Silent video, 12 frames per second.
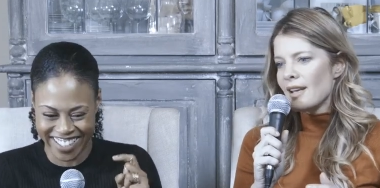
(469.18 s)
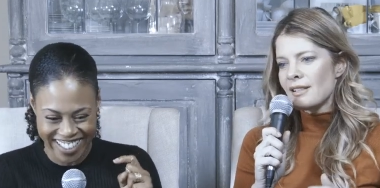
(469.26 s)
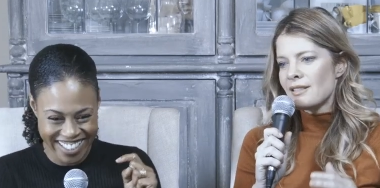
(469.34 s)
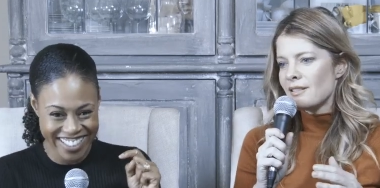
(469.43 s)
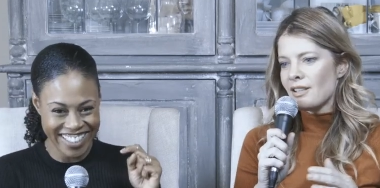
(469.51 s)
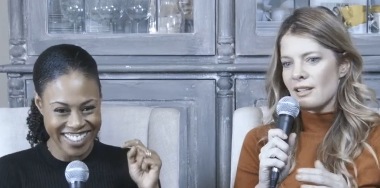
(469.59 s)

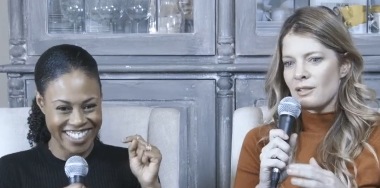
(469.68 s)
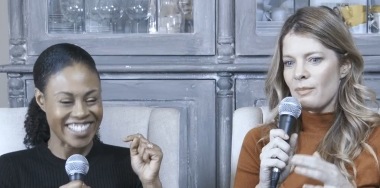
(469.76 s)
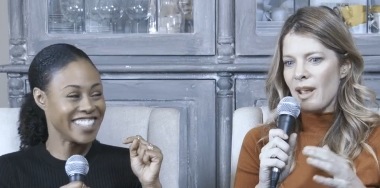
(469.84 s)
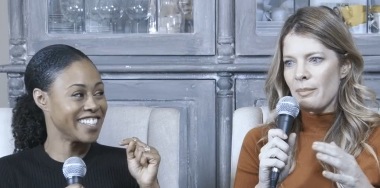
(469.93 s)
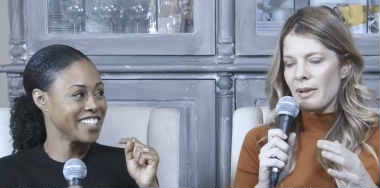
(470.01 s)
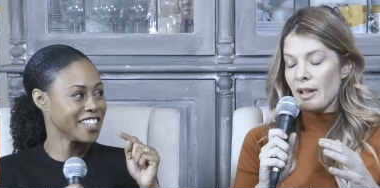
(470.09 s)
Speaker 1: this just
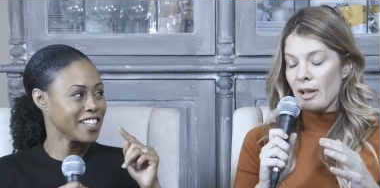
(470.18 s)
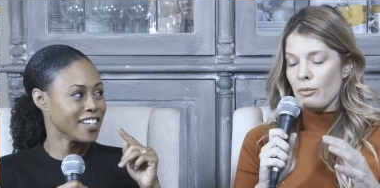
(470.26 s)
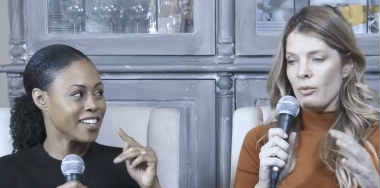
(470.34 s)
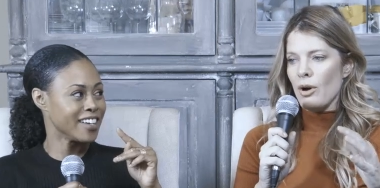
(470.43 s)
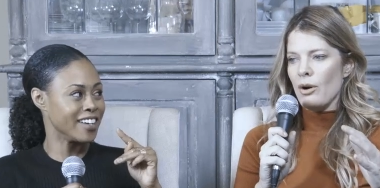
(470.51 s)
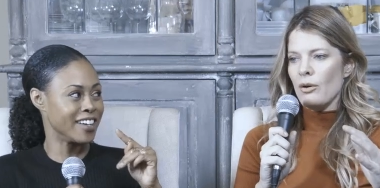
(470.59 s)
may be like
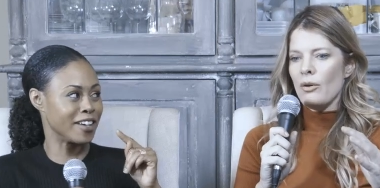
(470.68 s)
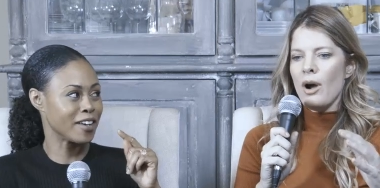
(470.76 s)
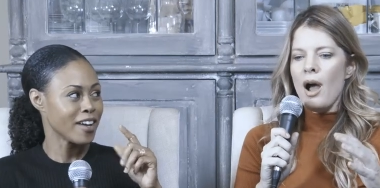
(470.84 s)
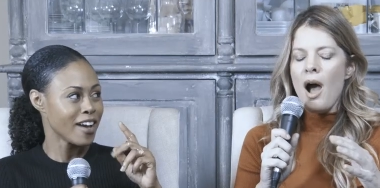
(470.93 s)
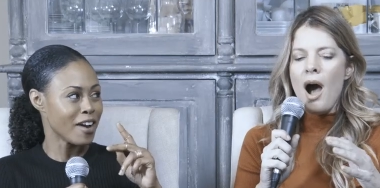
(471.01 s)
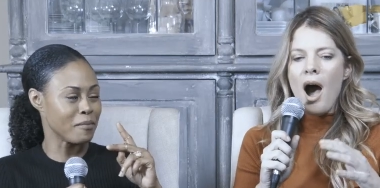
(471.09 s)
whoa.
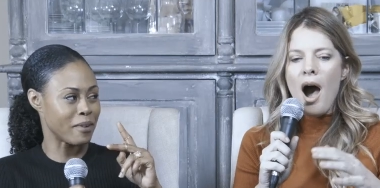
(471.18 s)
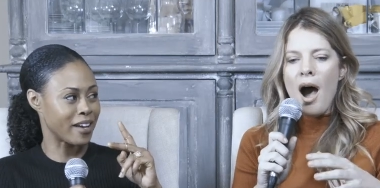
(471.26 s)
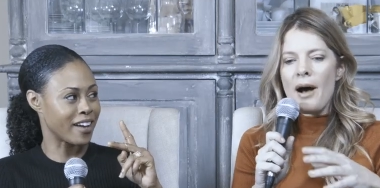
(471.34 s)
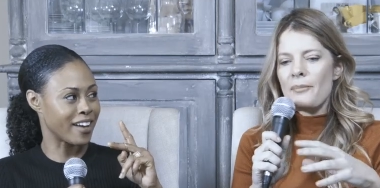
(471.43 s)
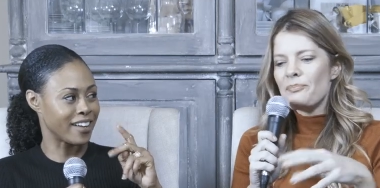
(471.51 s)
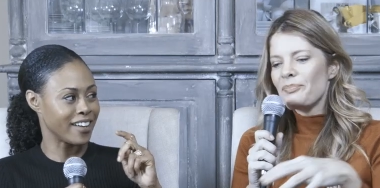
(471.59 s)
oh my
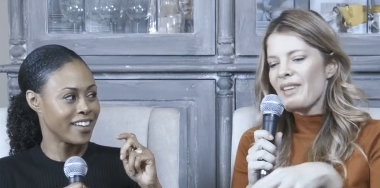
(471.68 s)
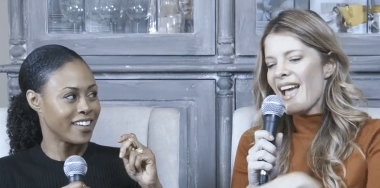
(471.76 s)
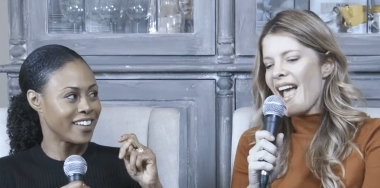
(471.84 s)
um, God.